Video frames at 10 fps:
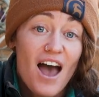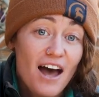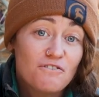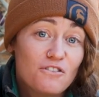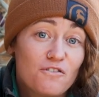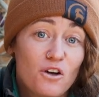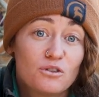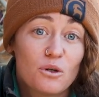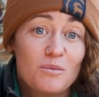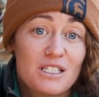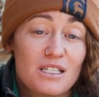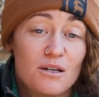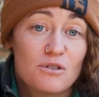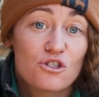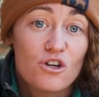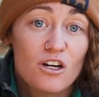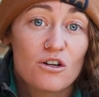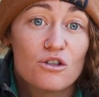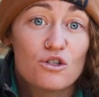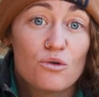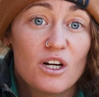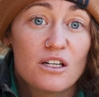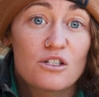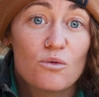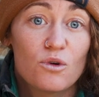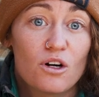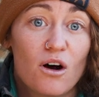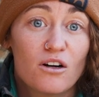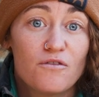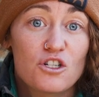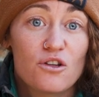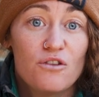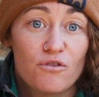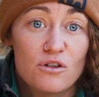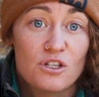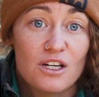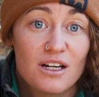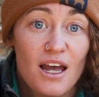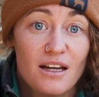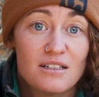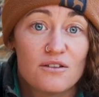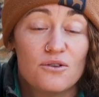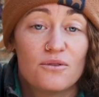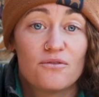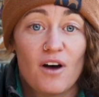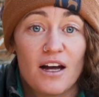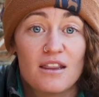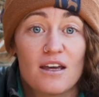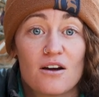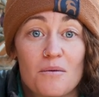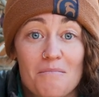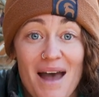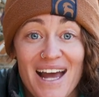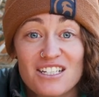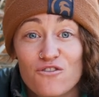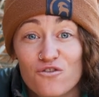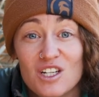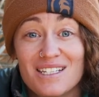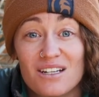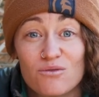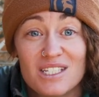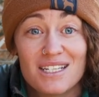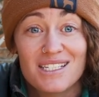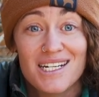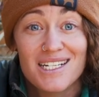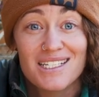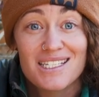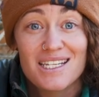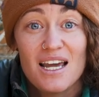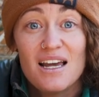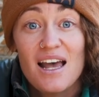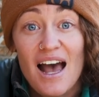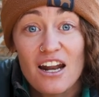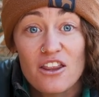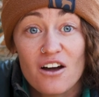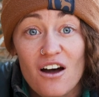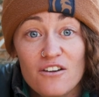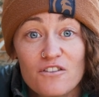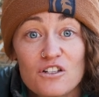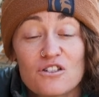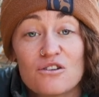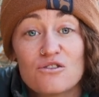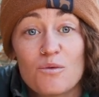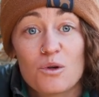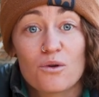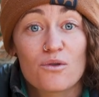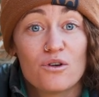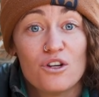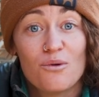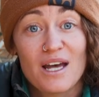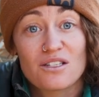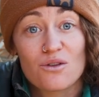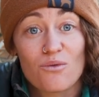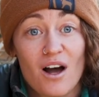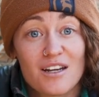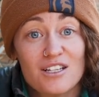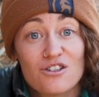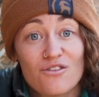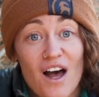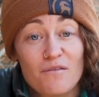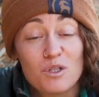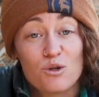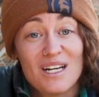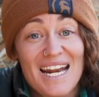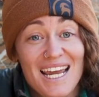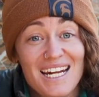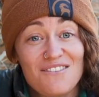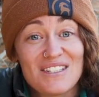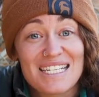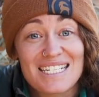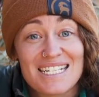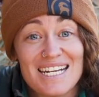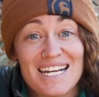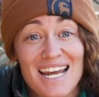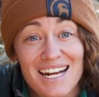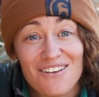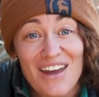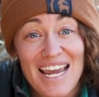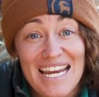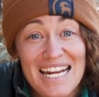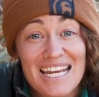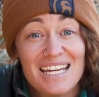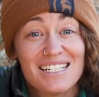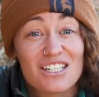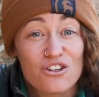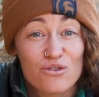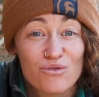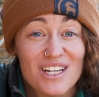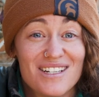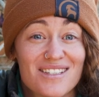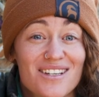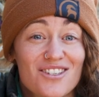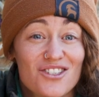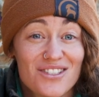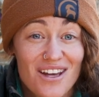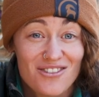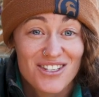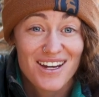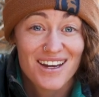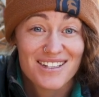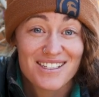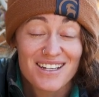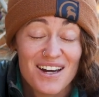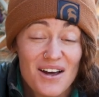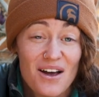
After fall dormancy was triggered, the twigs were artificially frozen again to find their max freezing resistance. Out of the conifers, those from the northern US and the Rockies survived between -60 and -80 degrees Celsius.